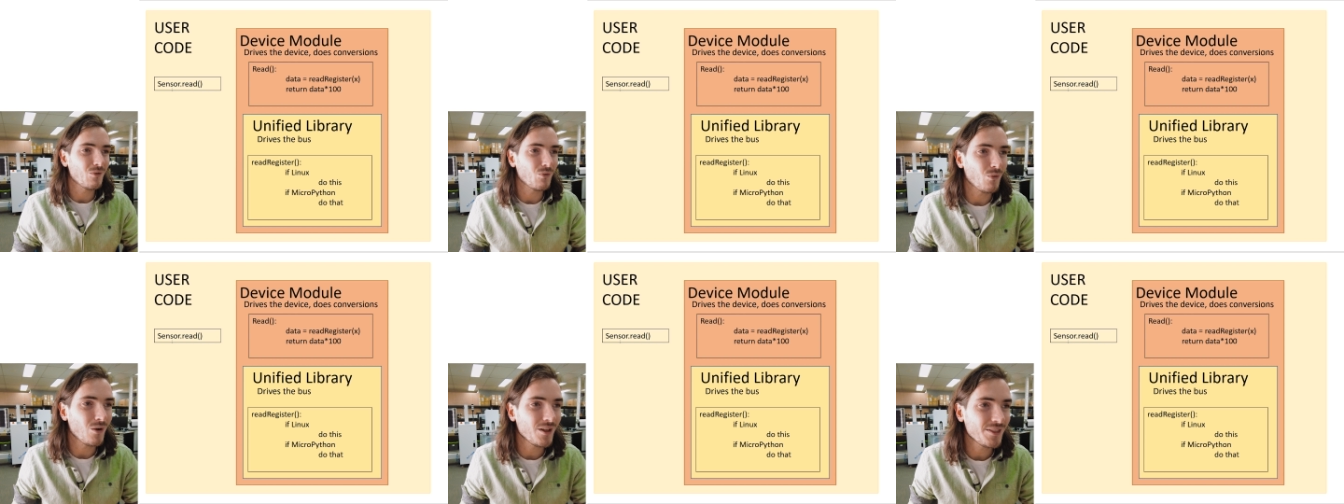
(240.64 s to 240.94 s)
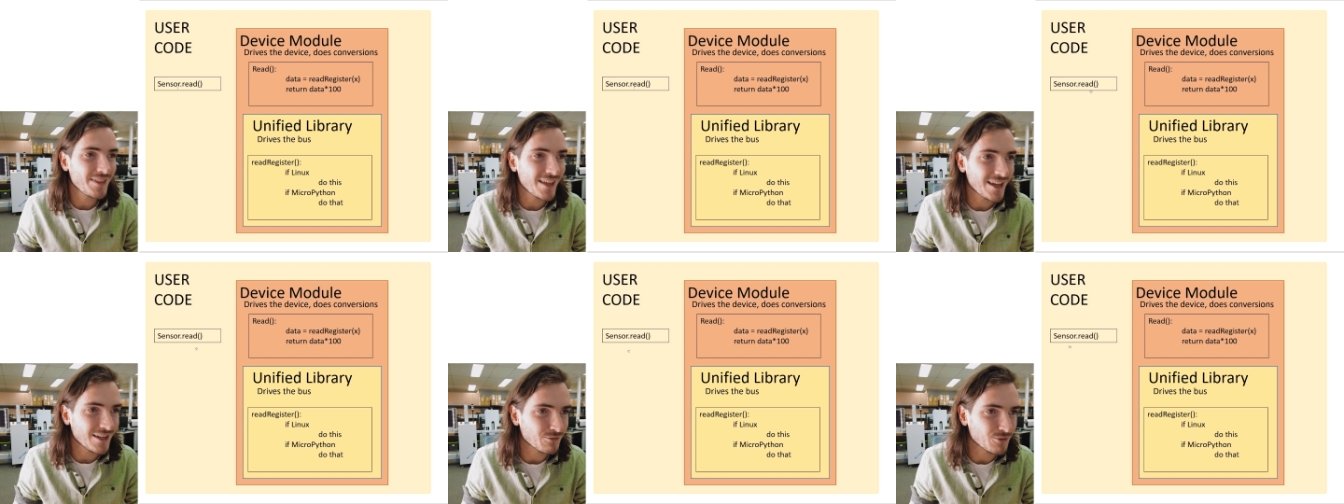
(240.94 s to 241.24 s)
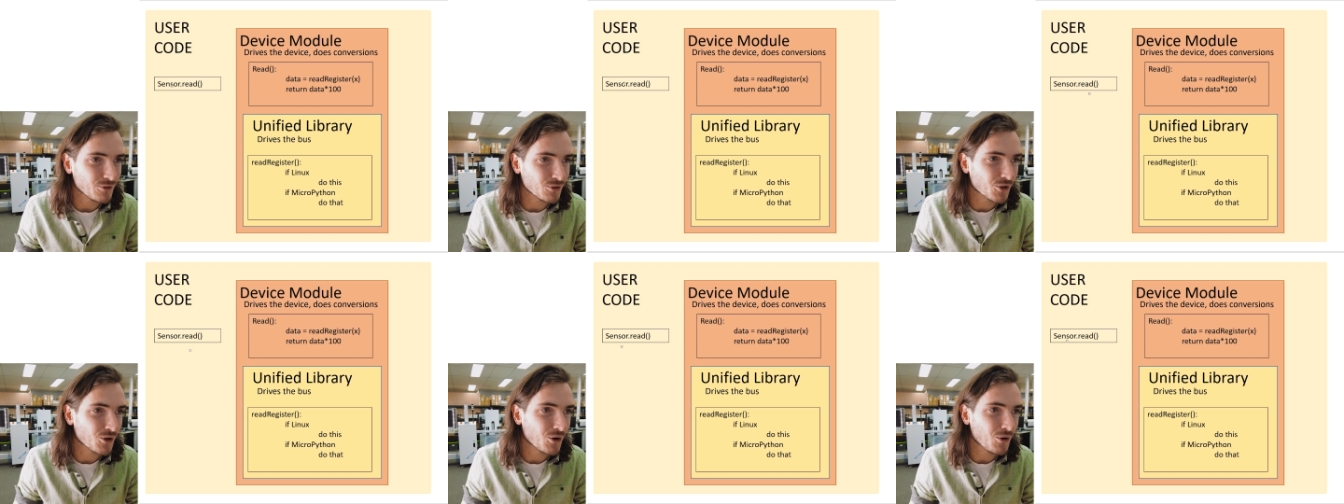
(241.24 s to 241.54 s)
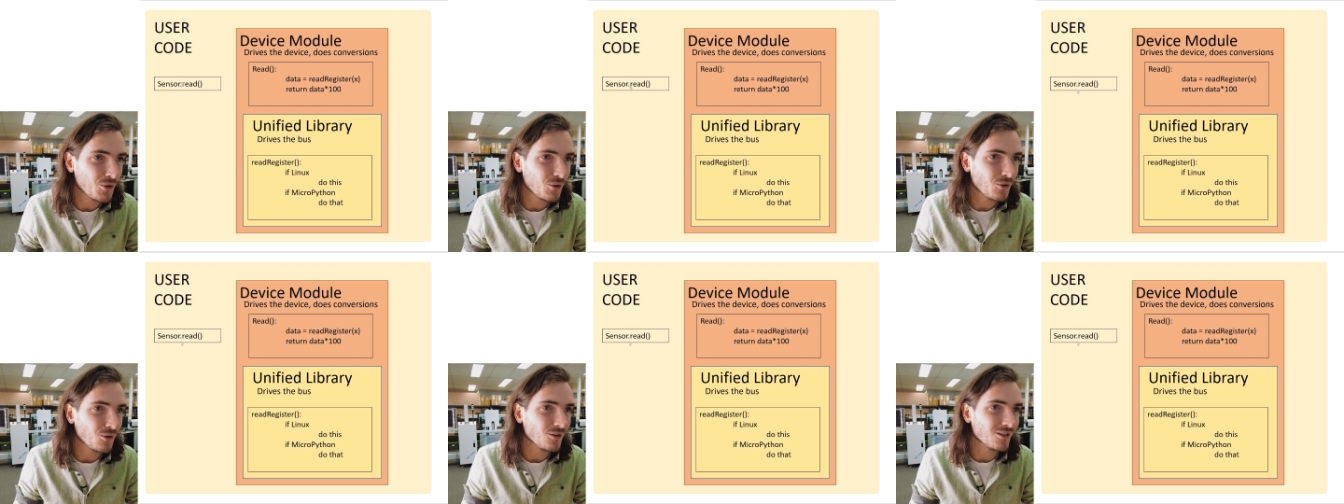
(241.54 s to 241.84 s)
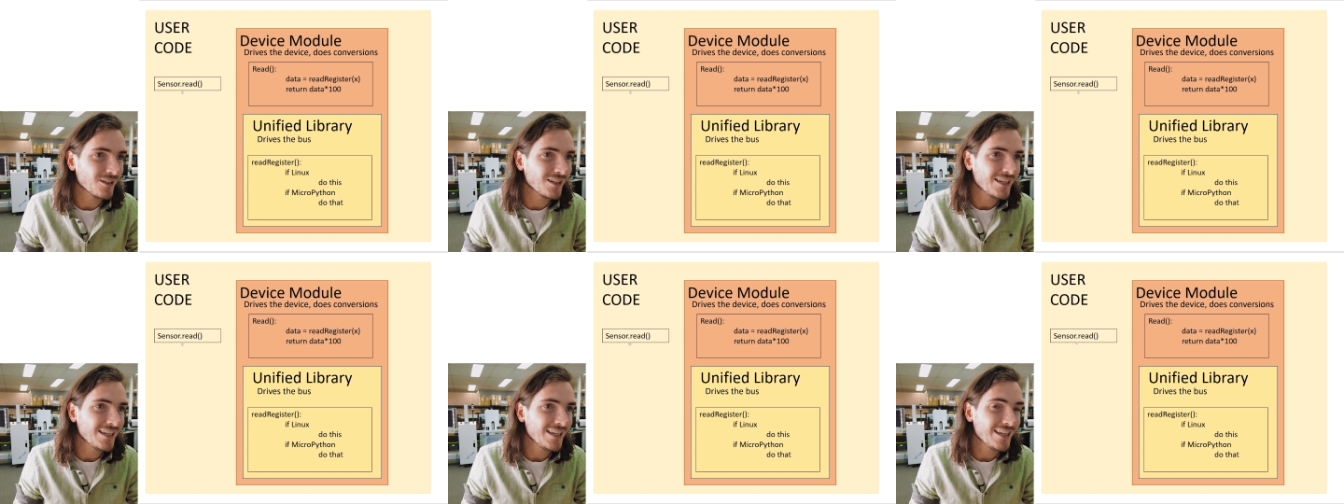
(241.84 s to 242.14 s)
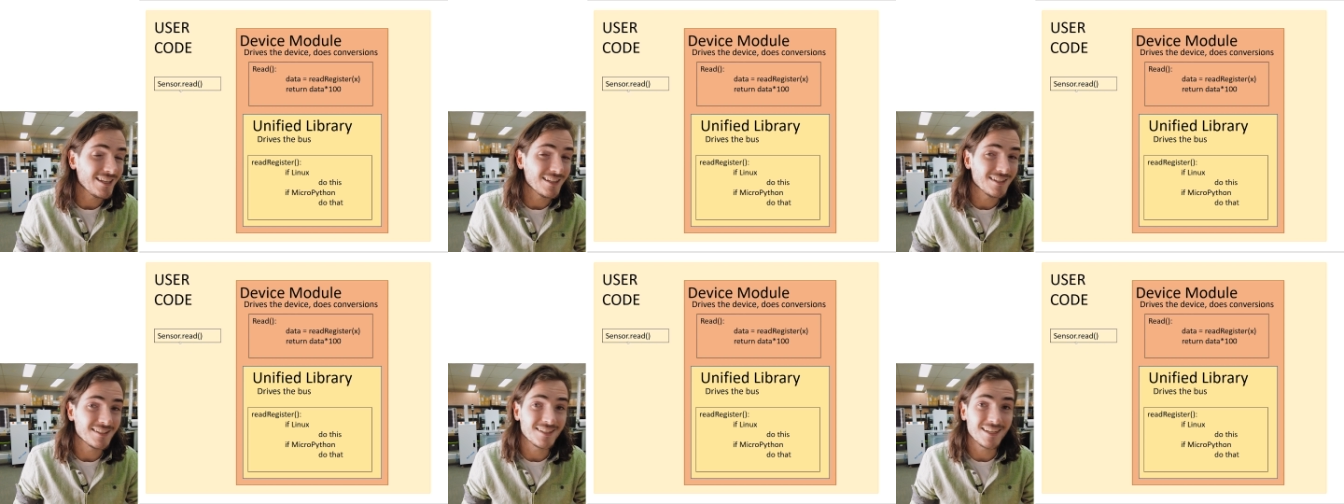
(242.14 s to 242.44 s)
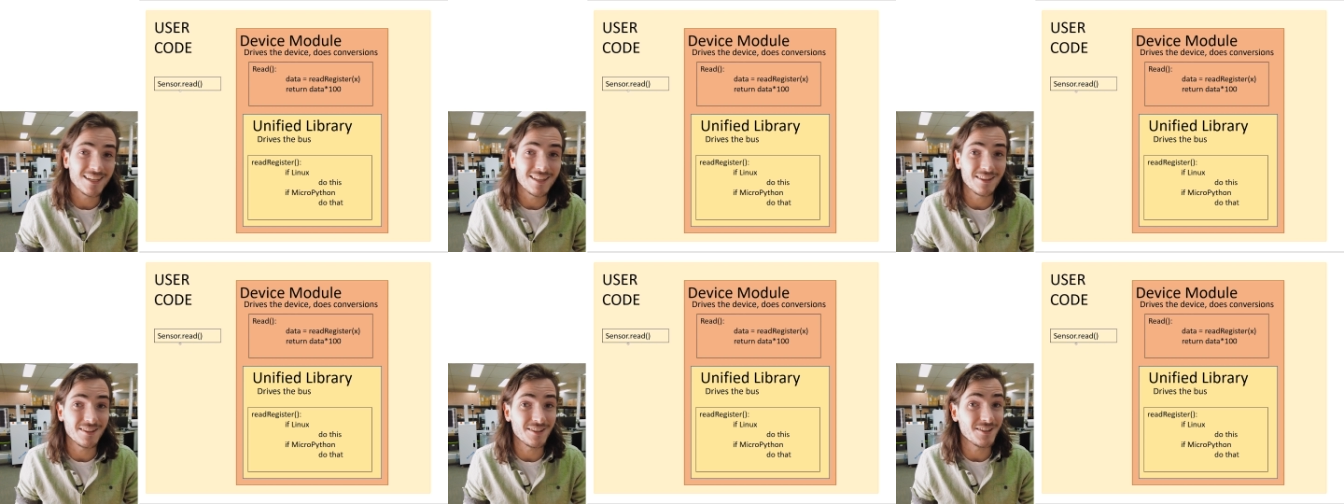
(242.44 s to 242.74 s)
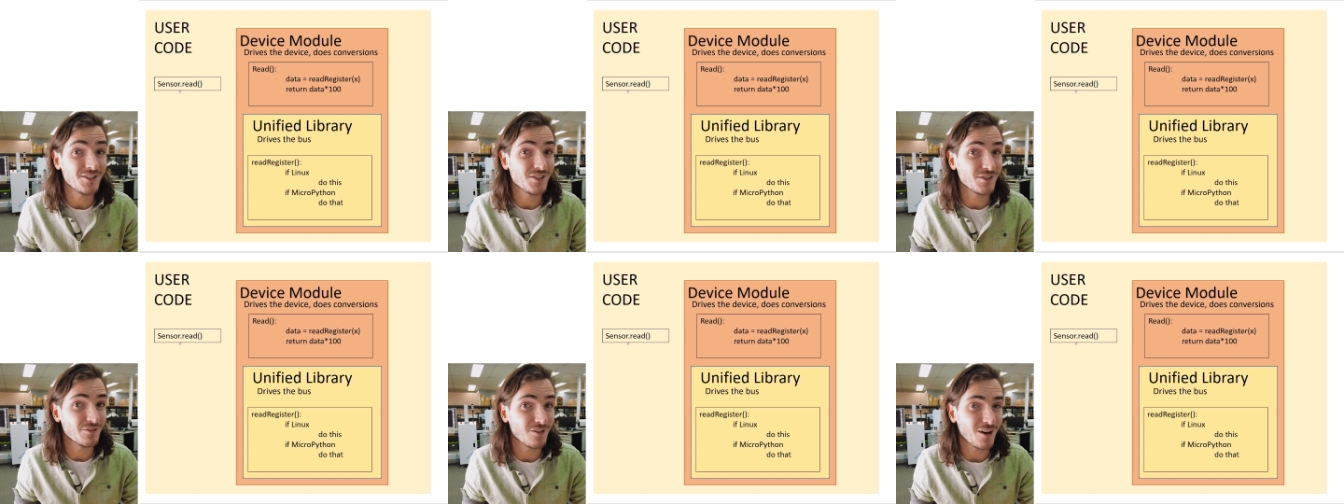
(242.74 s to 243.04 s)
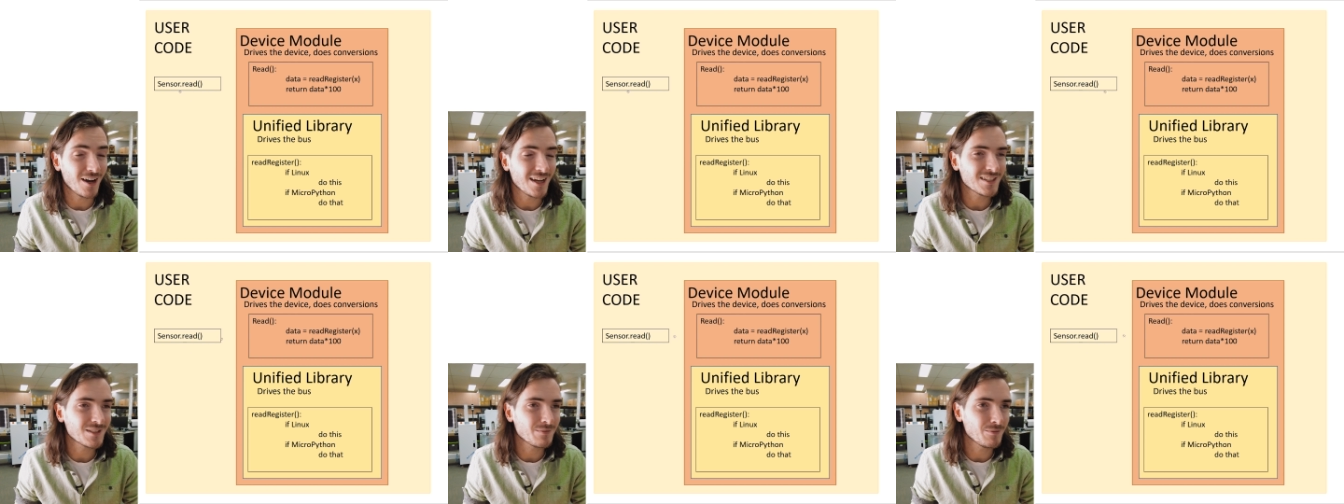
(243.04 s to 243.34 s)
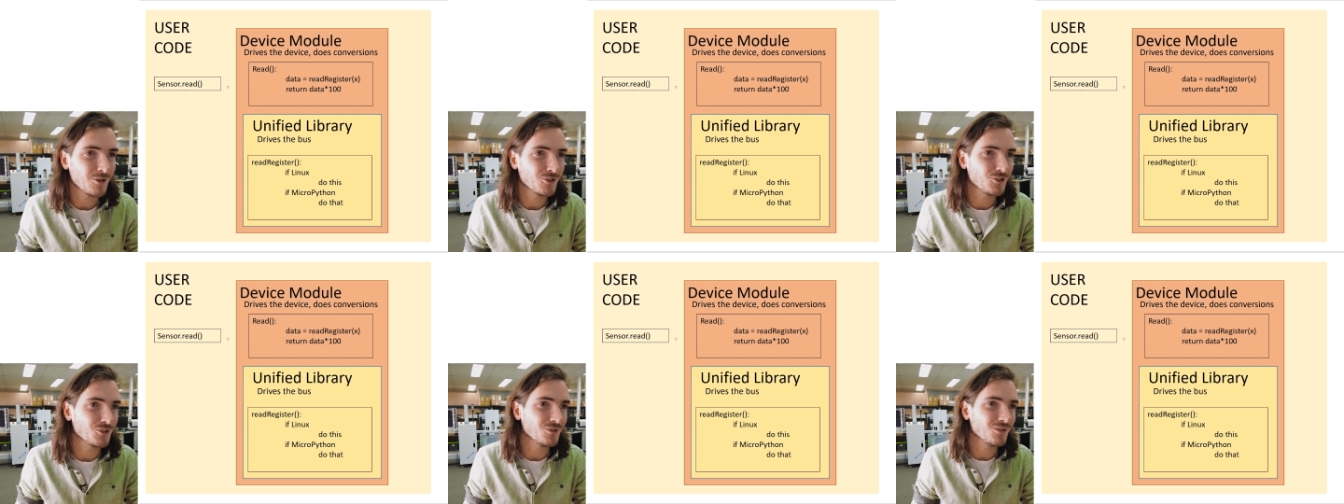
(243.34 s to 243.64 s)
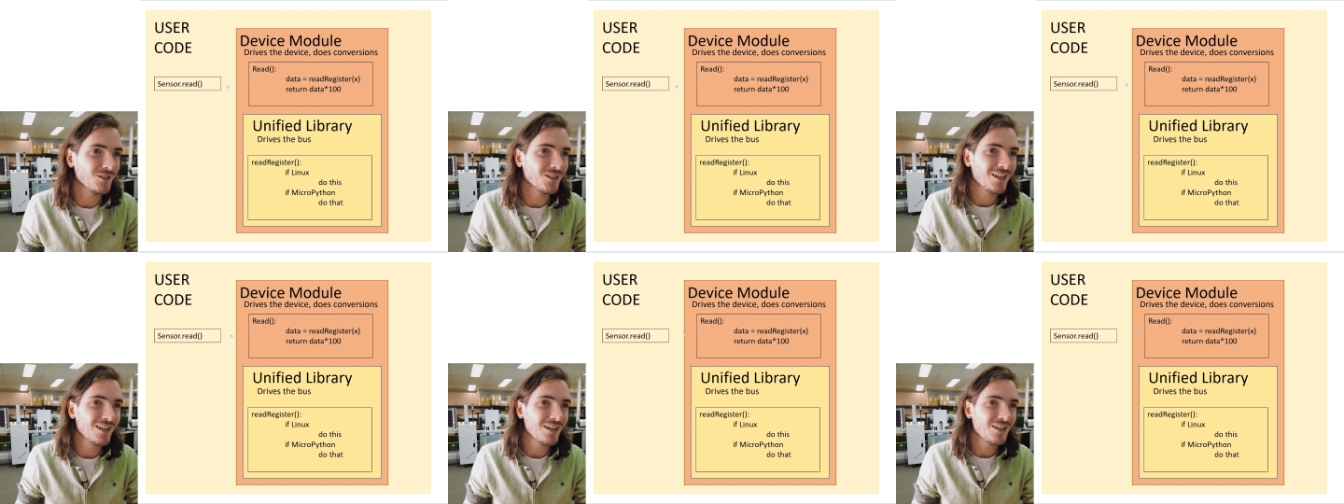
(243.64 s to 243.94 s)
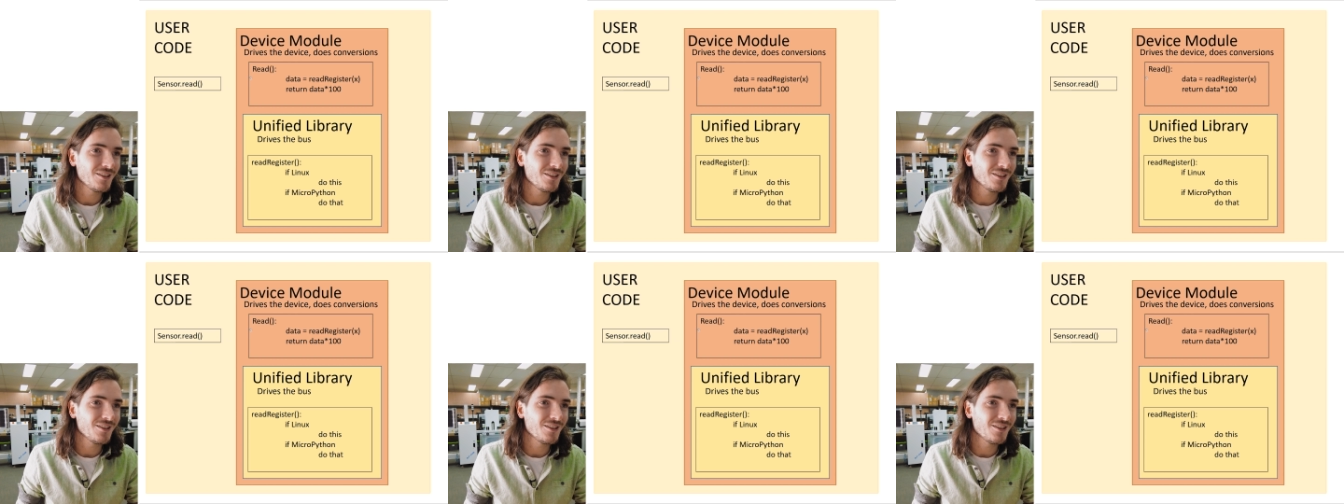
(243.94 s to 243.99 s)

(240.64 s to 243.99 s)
What that will call is in the device module.